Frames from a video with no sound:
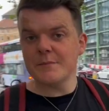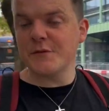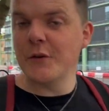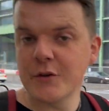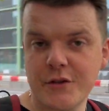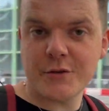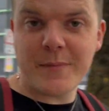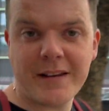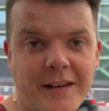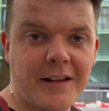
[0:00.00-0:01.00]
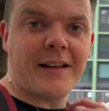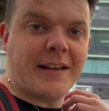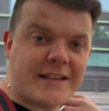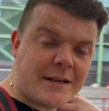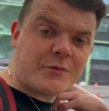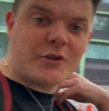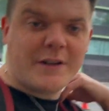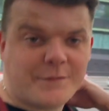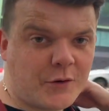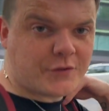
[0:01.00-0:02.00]
Him's fucked us, mate. He's
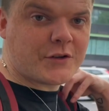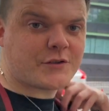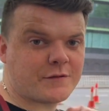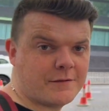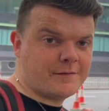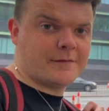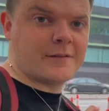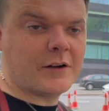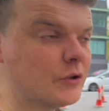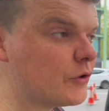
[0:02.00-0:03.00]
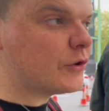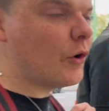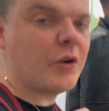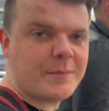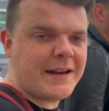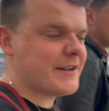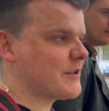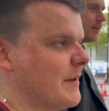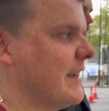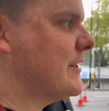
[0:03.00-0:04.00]
absolutely fucked us. Another nine minutes
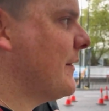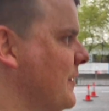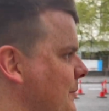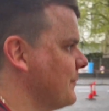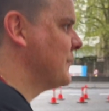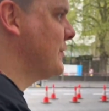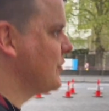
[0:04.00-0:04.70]
away, he's having a